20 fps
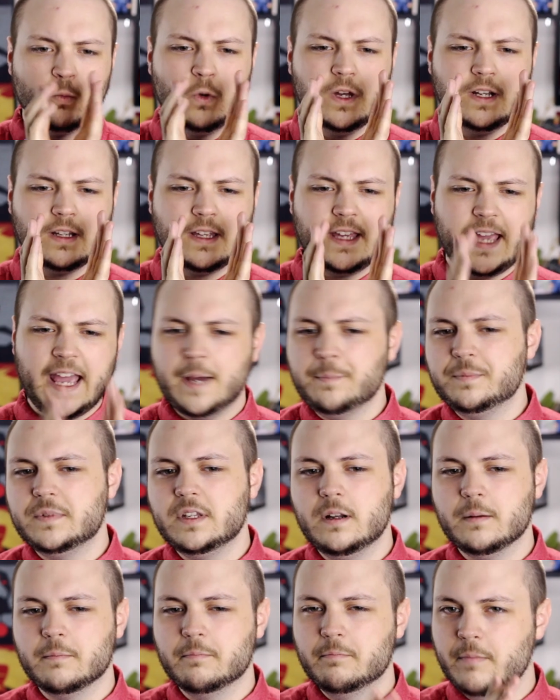When
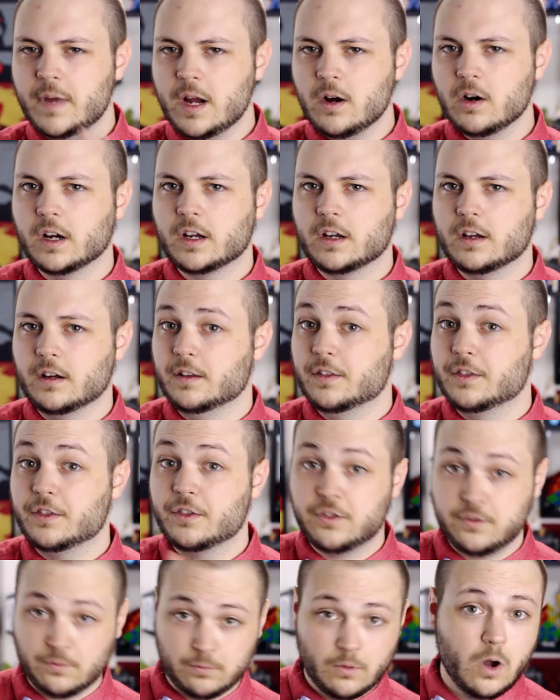Captain America
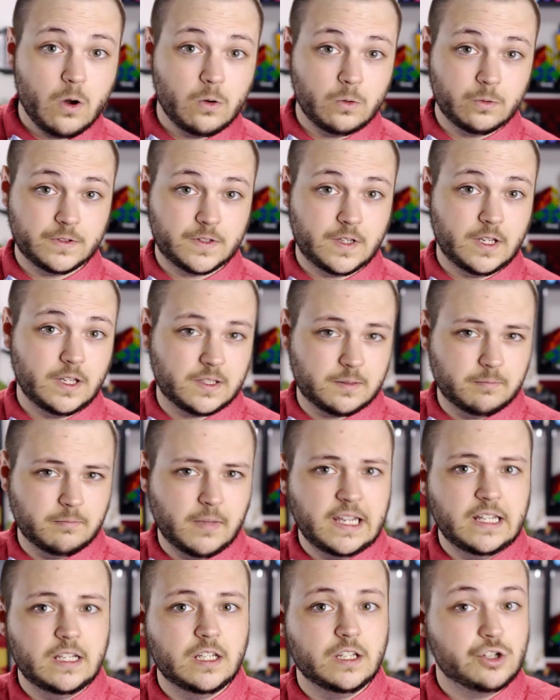throws his
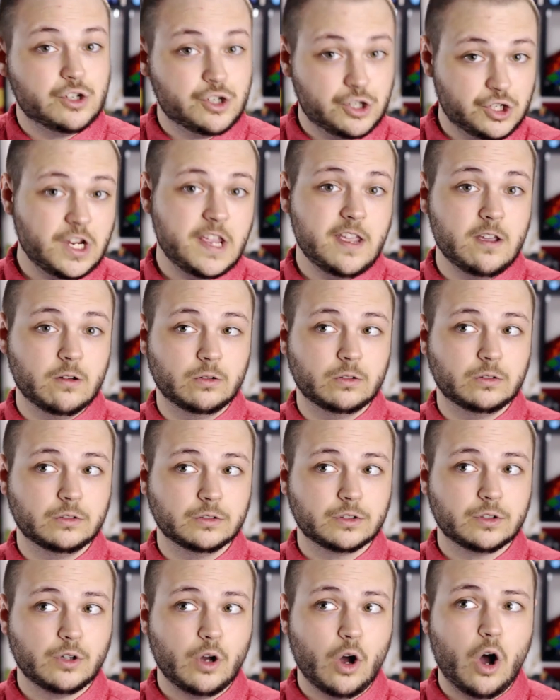mighty
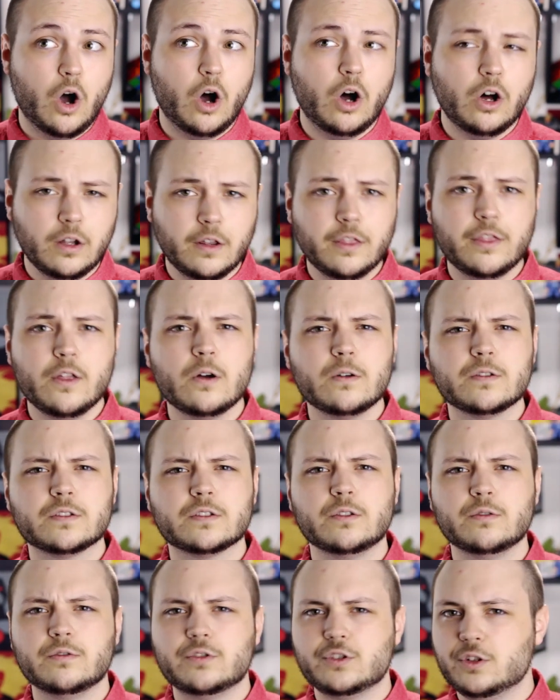shield, all
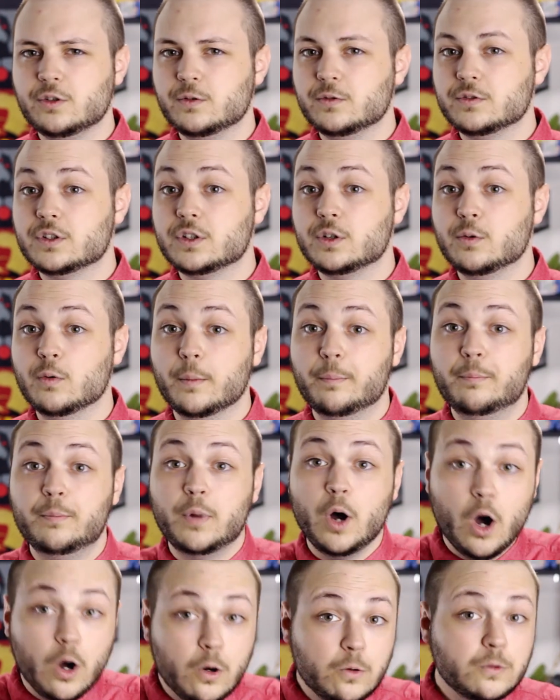those who choose to
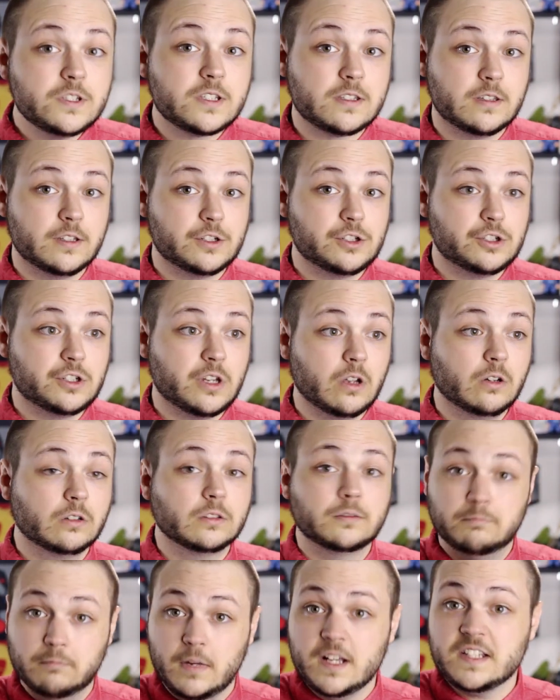oppose the
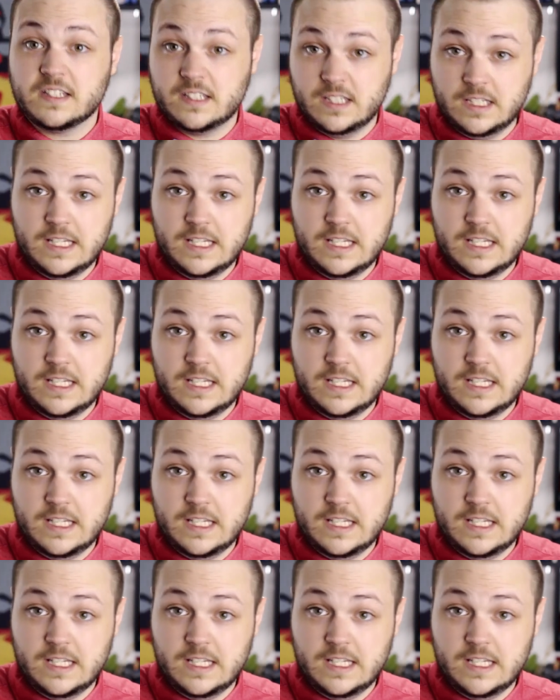shield must